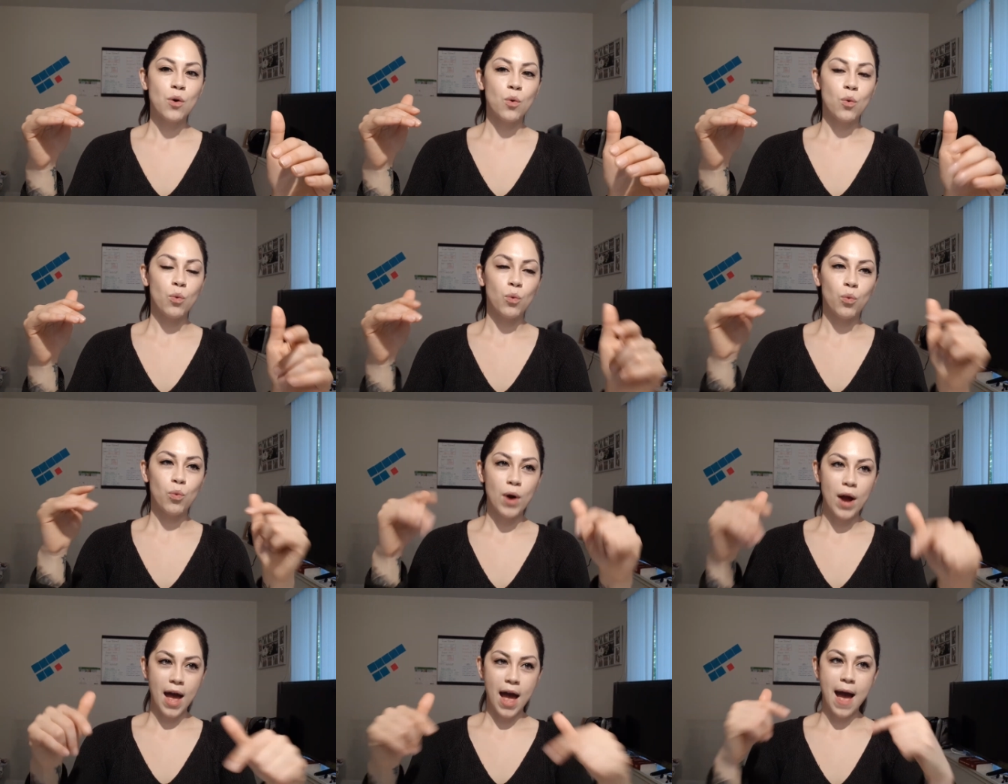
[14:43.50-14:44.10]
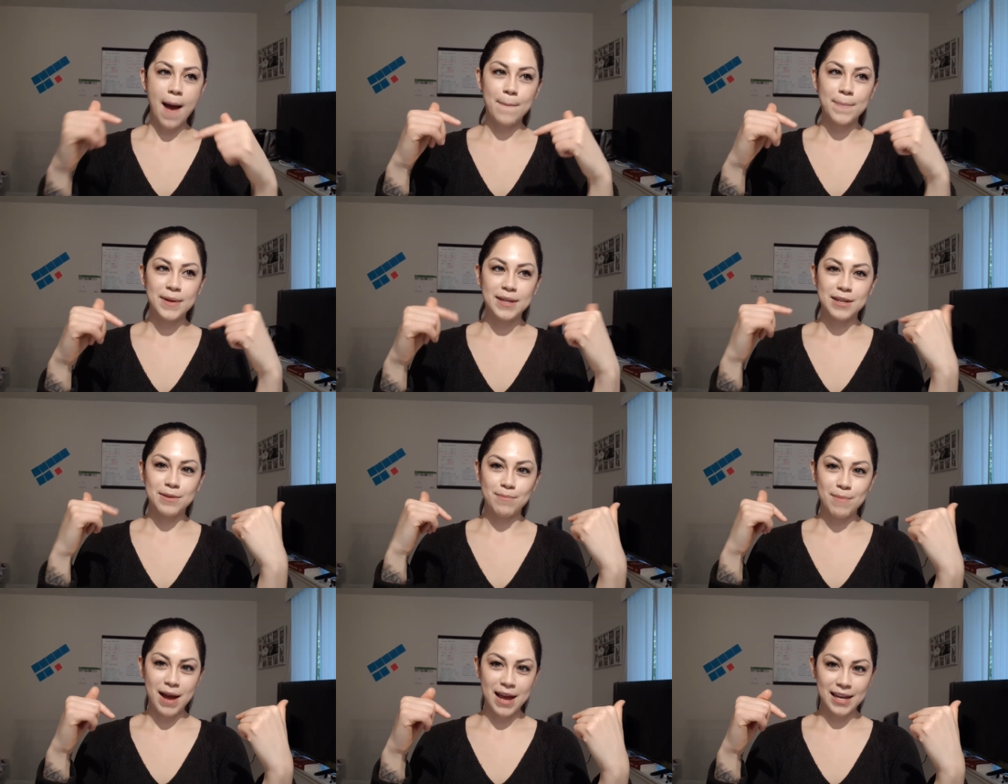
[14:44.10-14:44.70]
what happened
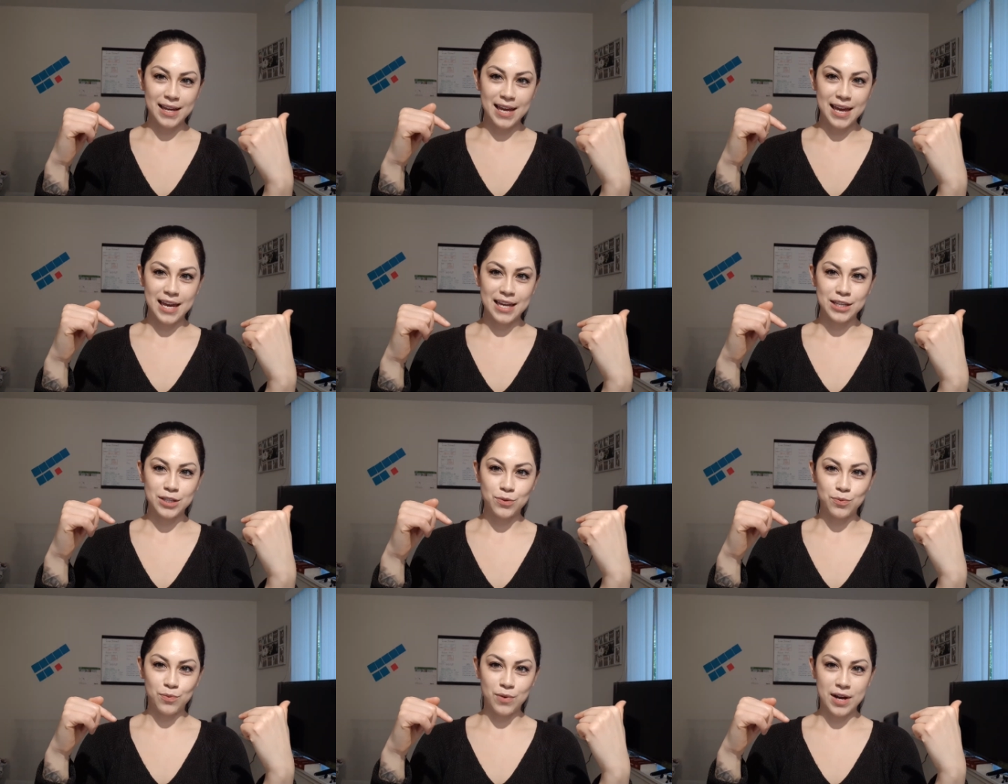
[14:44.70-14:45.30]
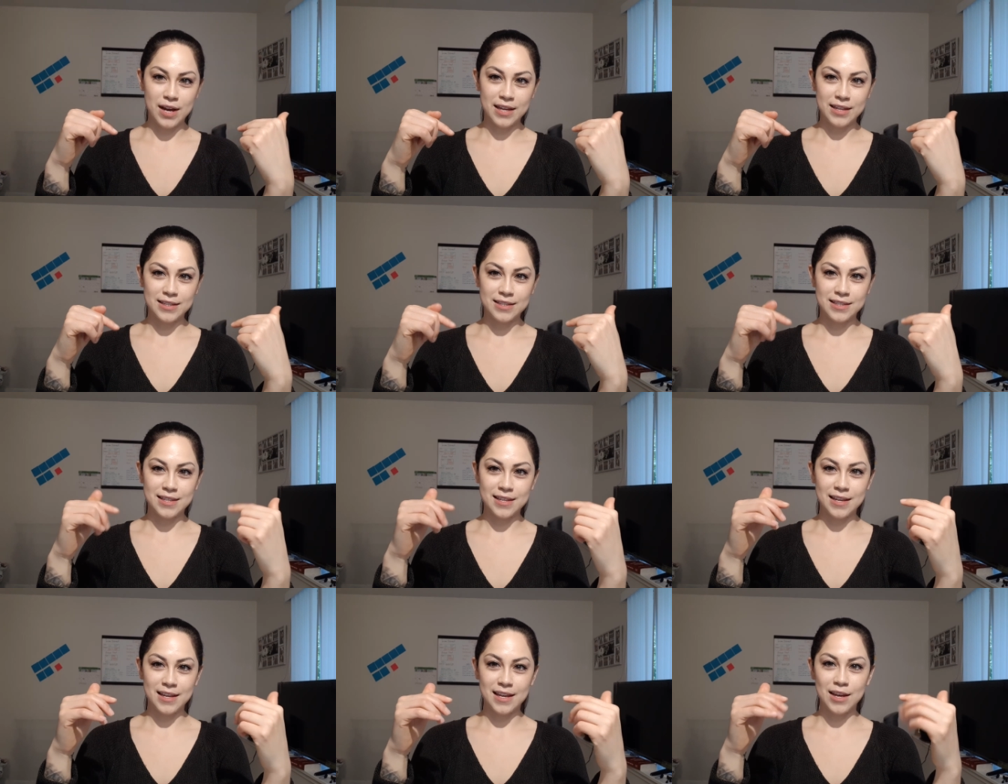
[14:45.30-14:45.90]
in my case
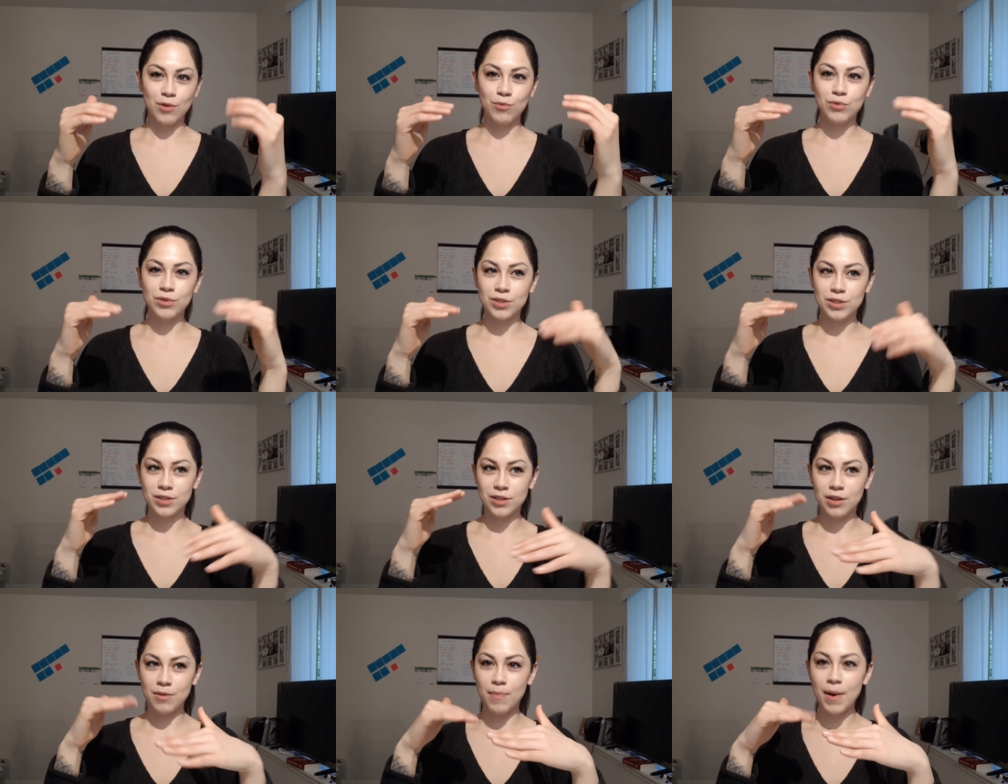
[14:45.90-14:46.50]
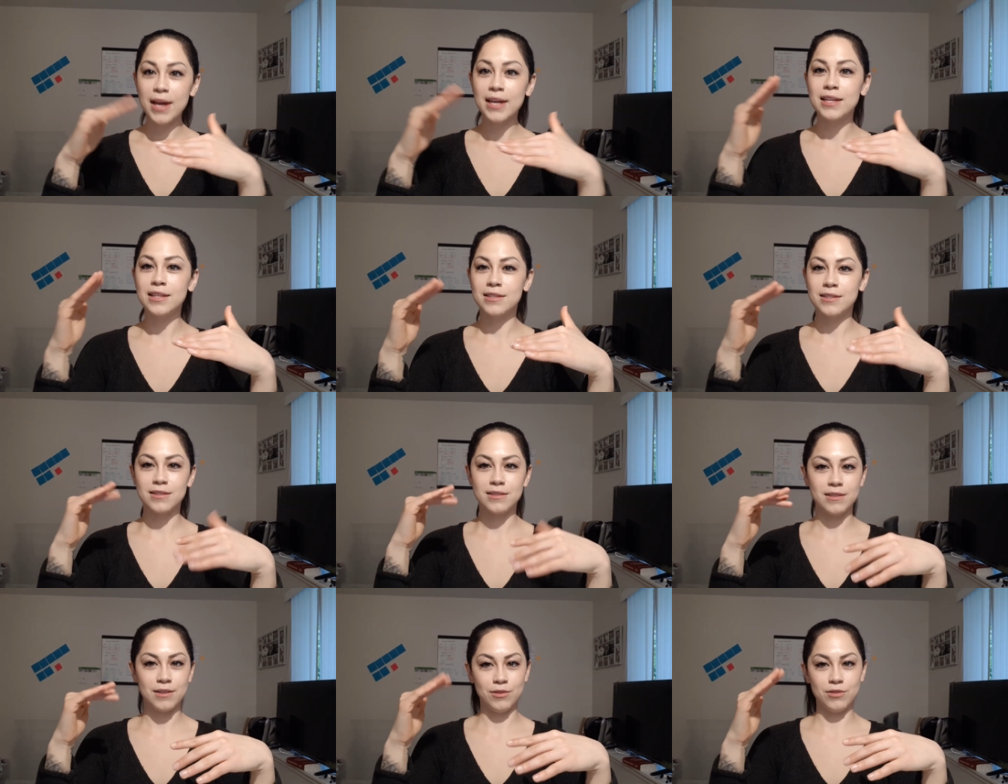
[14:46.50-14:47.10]
was it was the bike
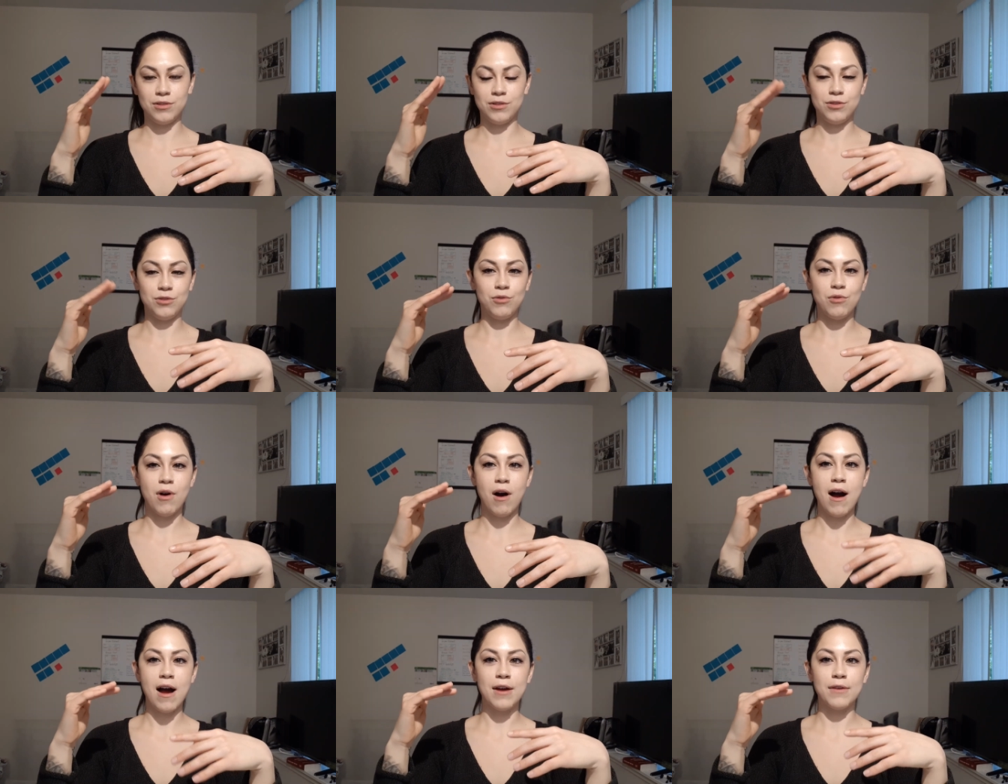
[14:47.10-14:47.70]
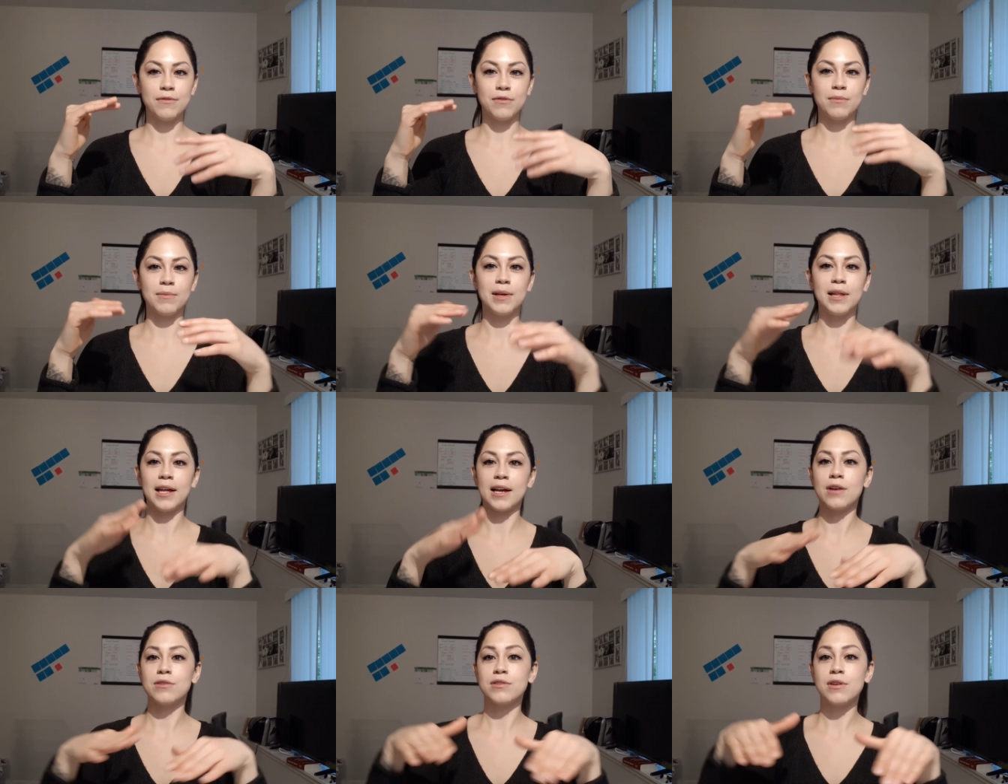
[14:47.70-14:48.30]
is, is too high for me.
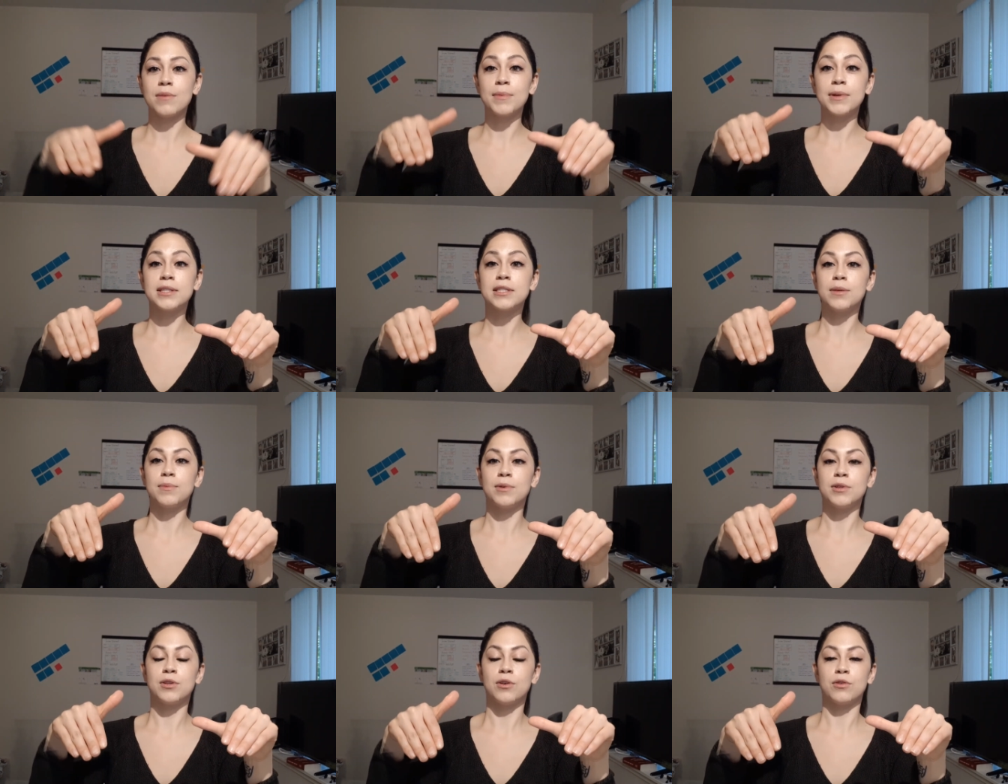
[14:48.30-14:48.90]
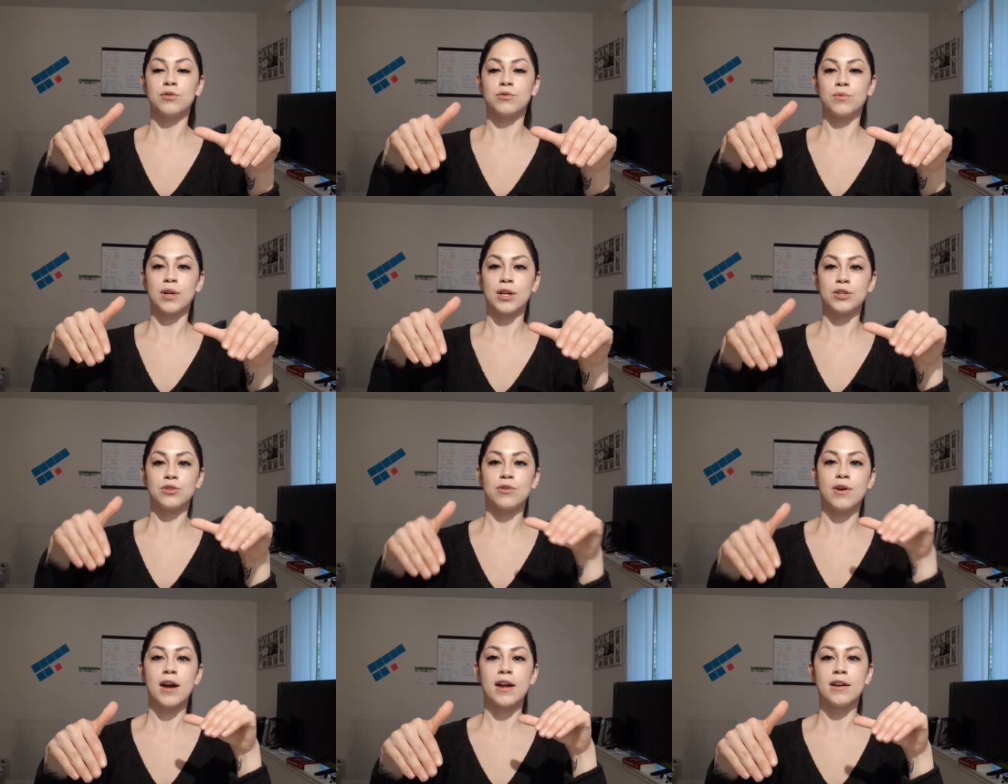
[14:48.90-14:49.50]
Like I was on my tippy toes when I
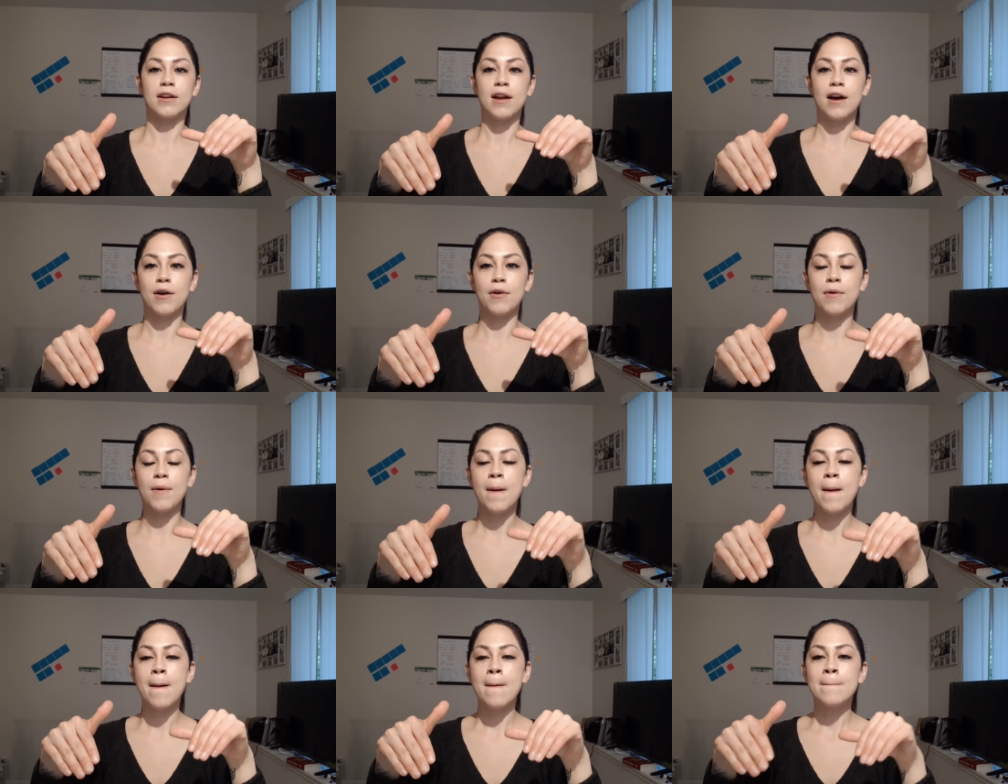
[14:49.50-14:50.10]
tried it out.